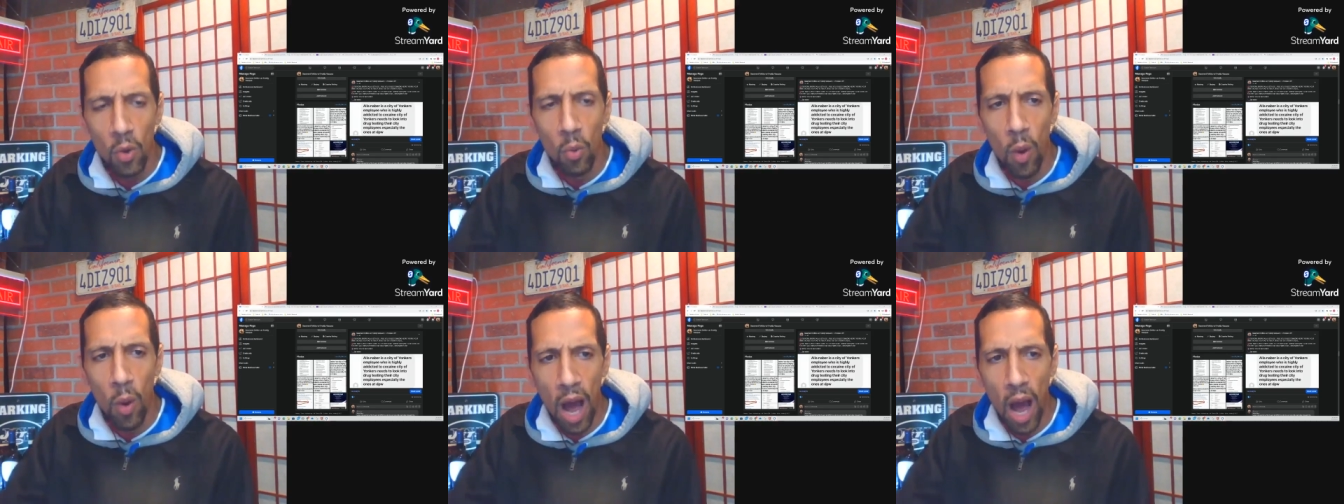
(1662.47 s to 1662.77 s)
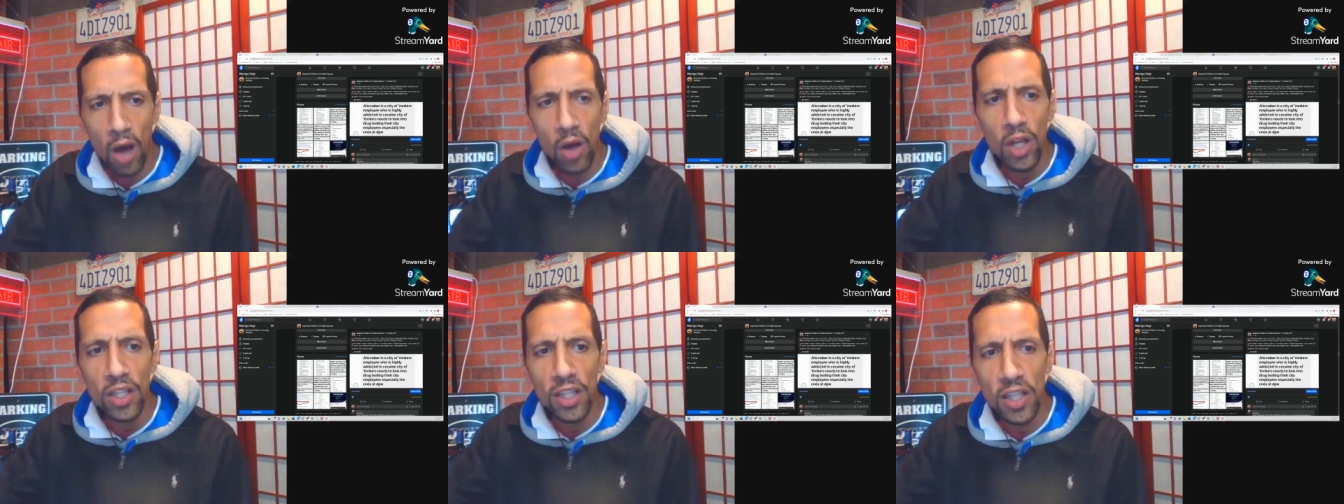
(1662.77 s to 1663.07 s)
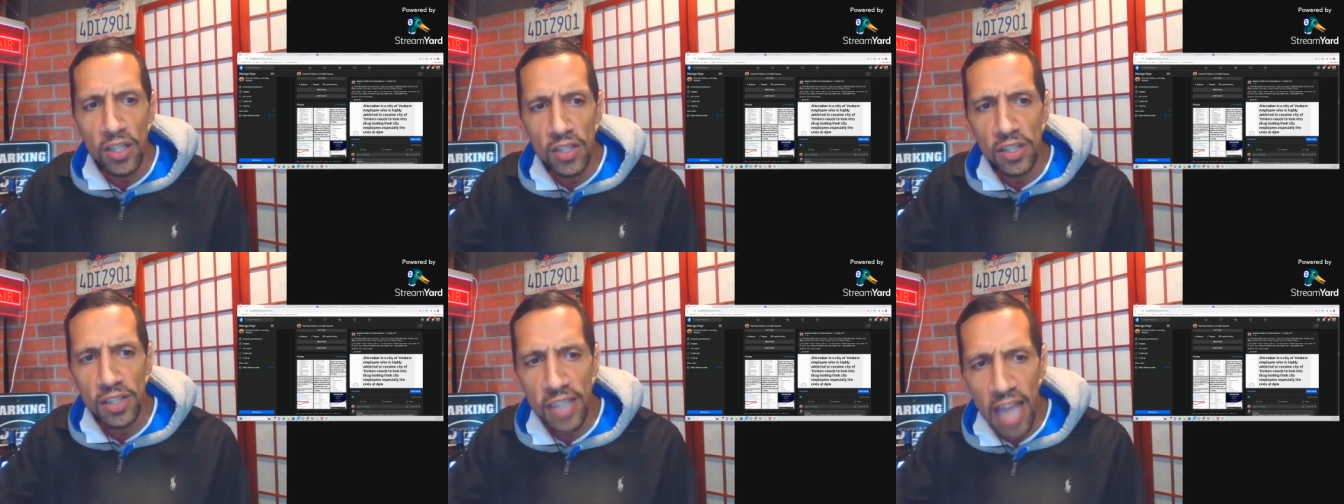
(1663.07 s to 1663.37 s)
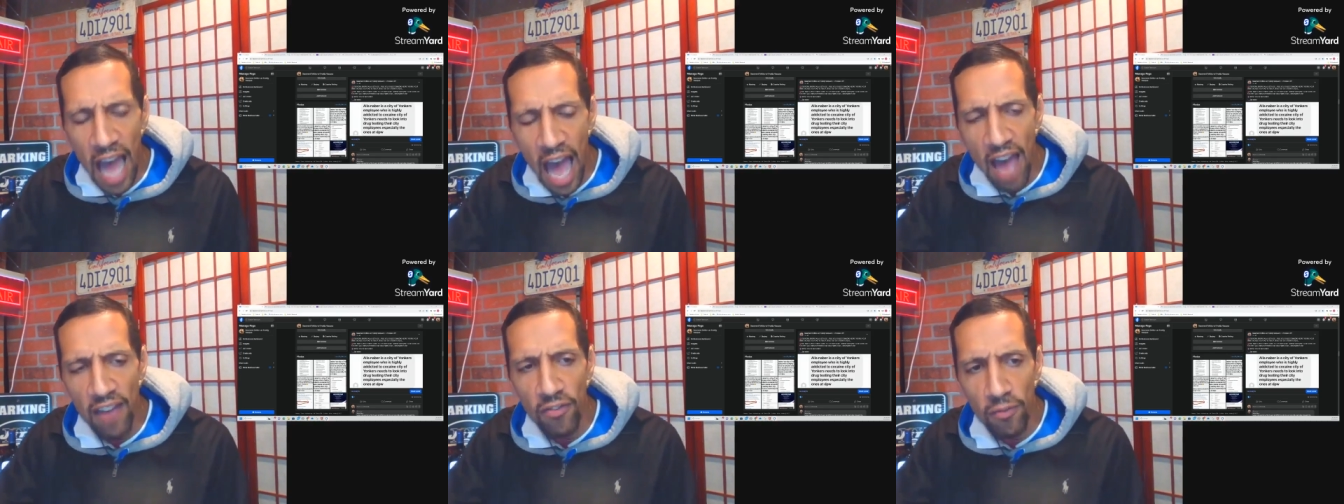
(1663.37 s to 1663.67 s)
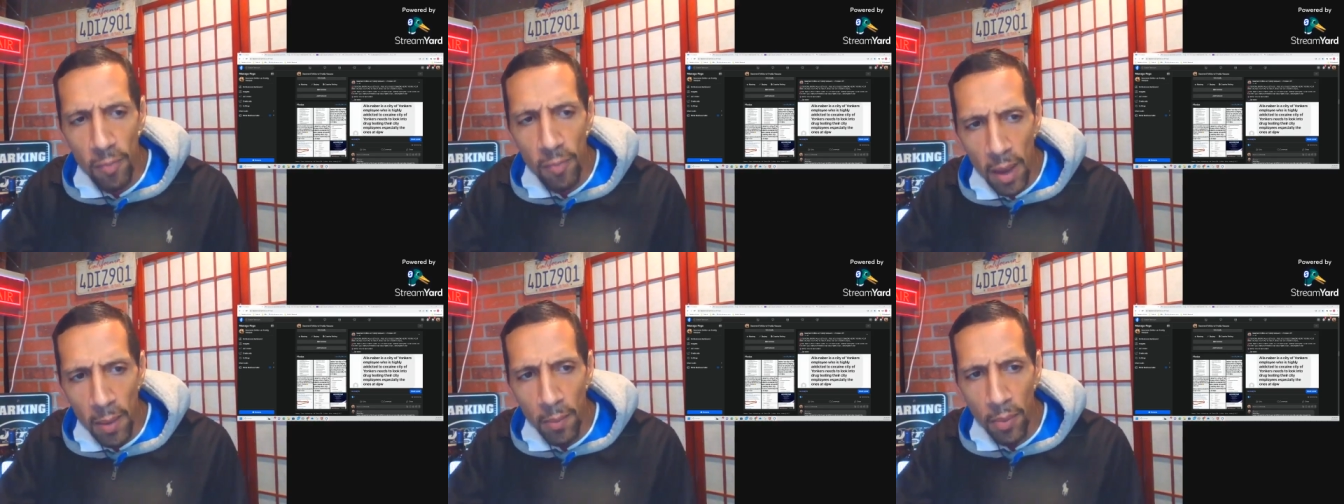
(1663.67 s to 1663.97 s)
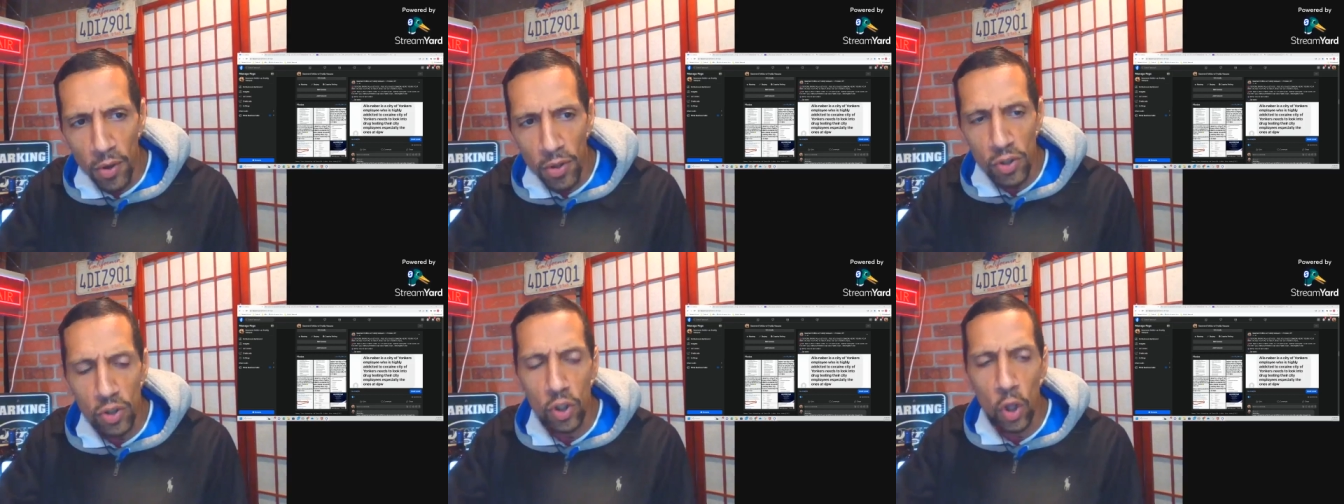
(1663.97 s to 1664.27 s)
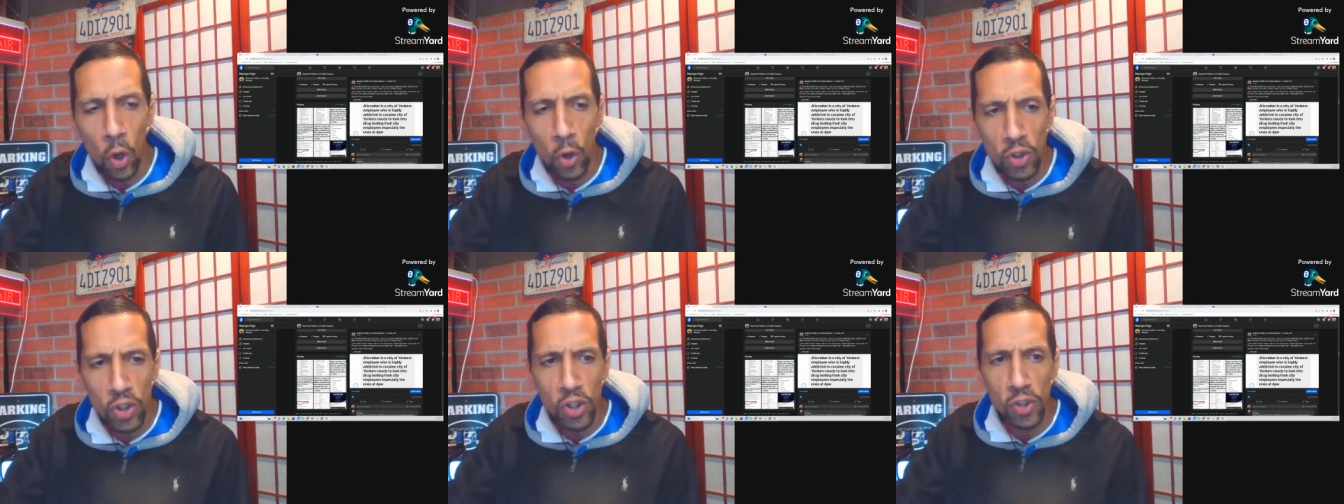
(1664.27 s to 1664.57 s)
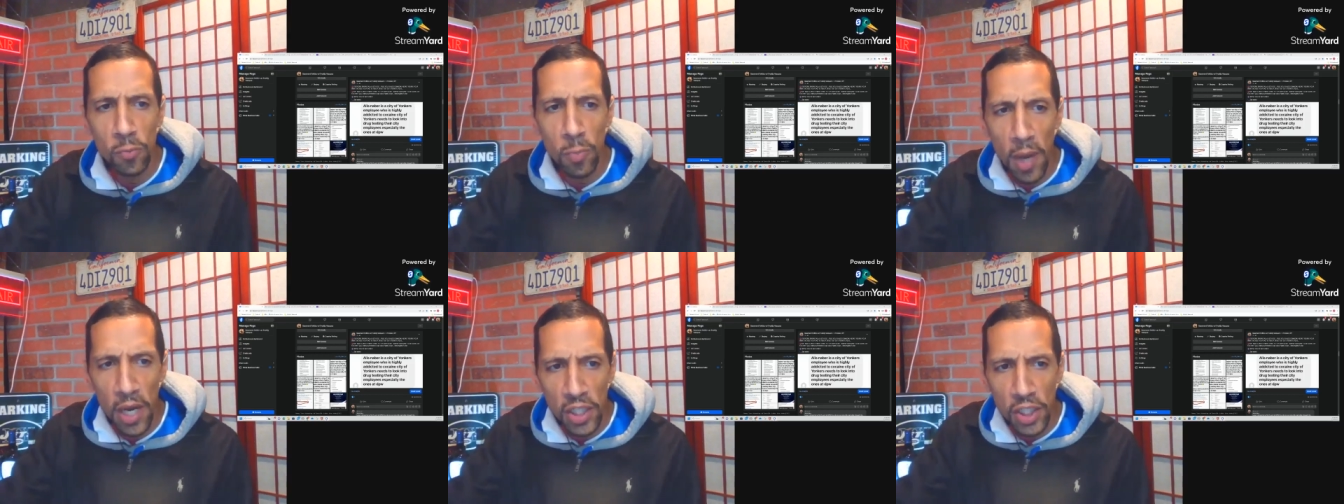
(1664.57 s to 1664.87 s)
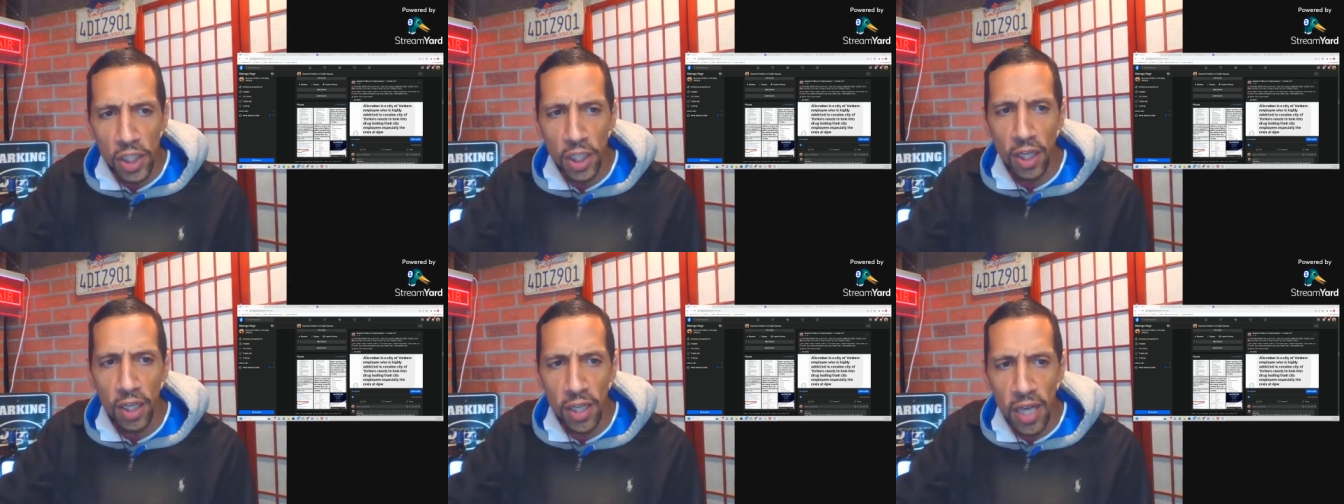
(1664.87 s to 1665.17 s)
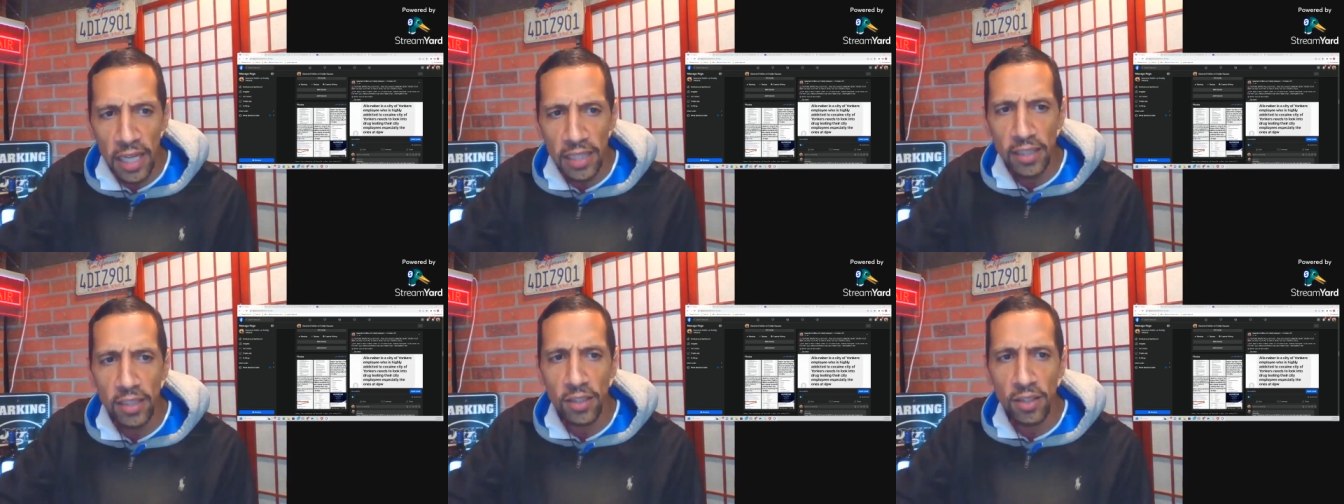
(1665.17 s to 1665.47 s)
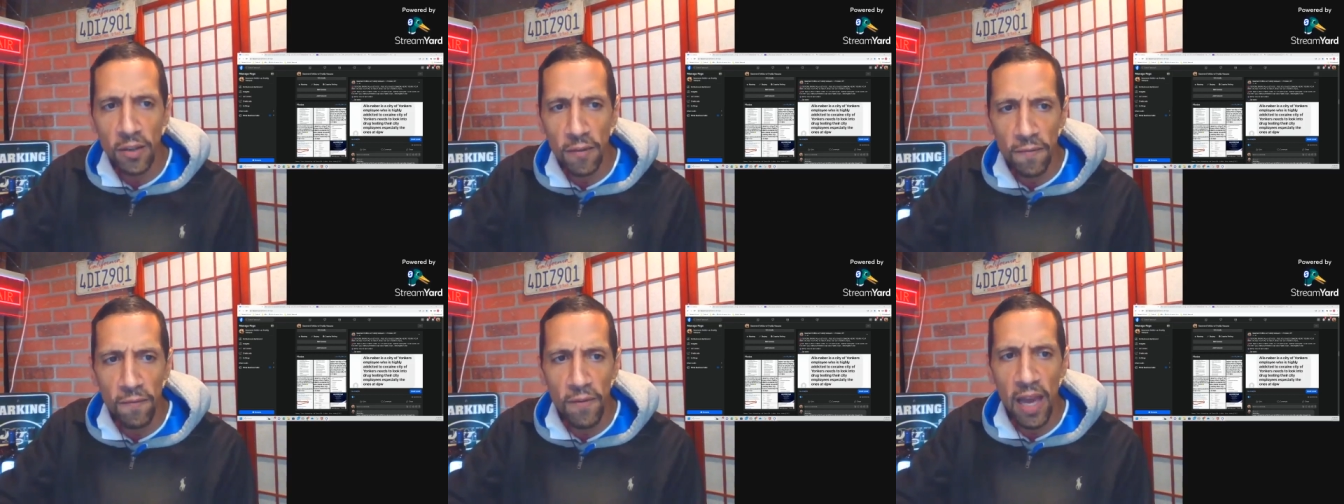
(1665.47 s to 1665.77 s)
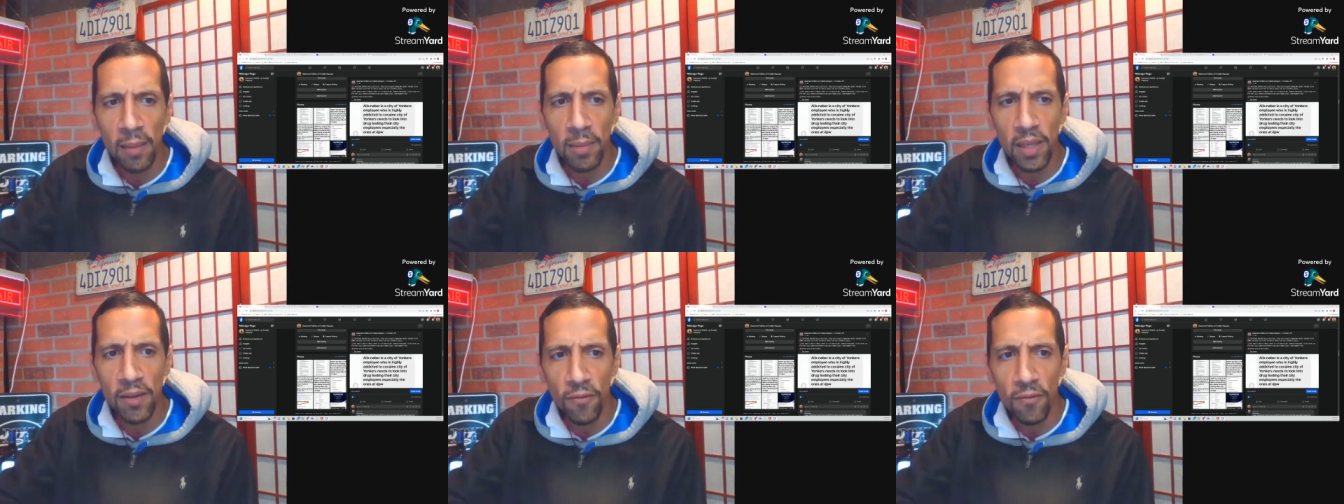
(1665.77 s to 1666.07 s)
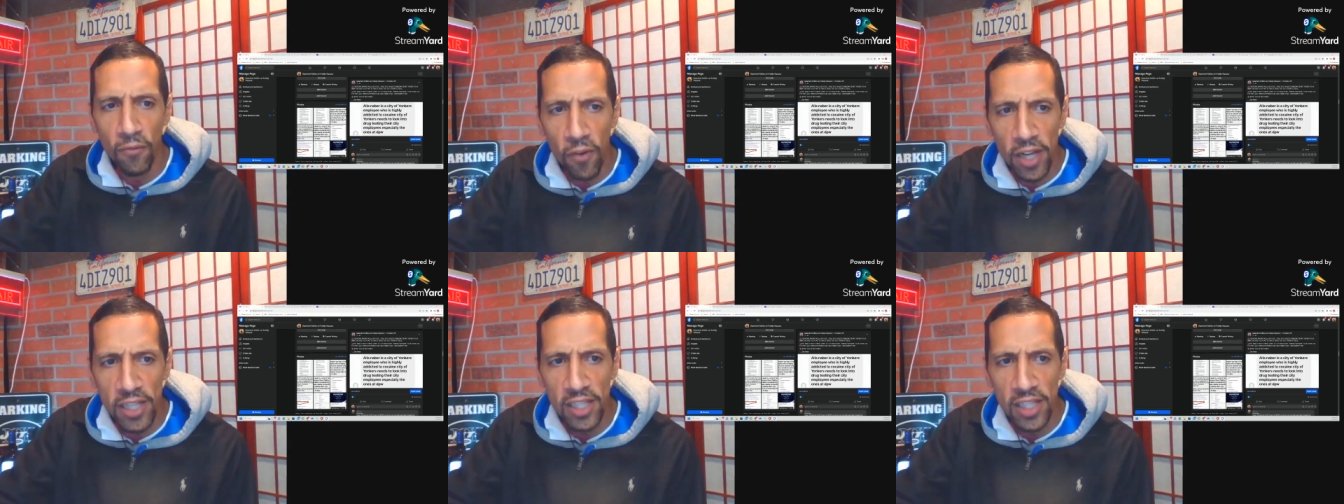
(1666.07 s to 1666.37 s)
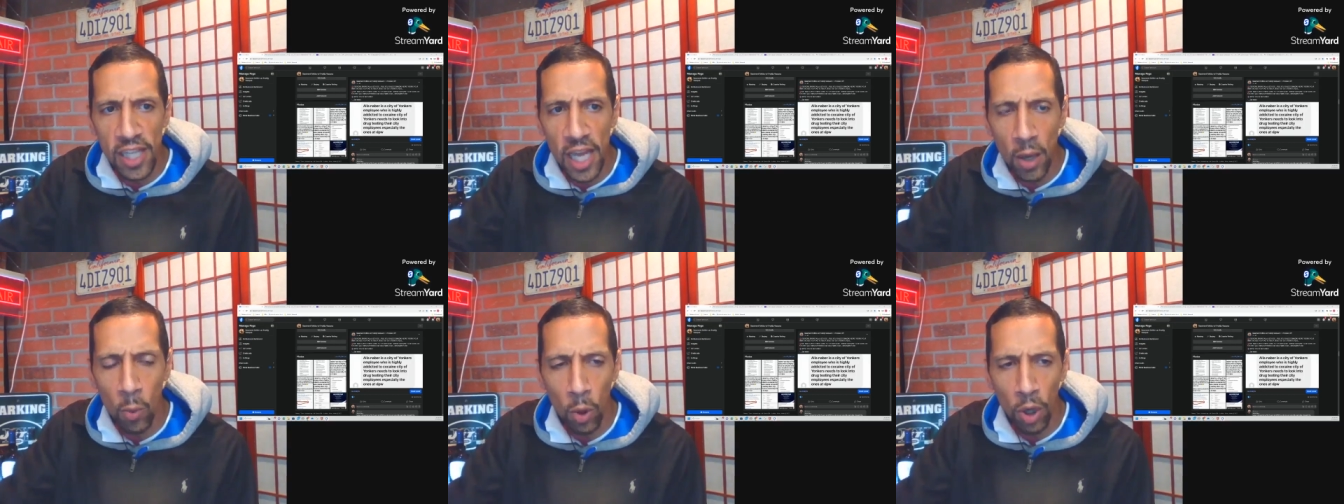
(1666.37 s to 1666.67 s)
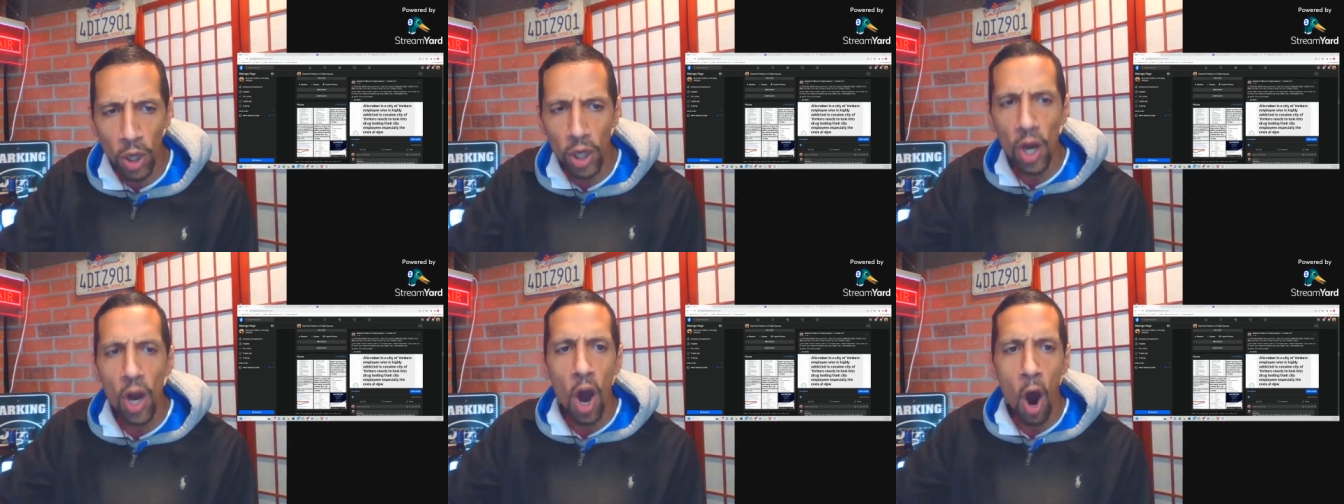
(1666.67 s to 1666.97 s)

while the staff members, those especially connected to the Family and Friends Network,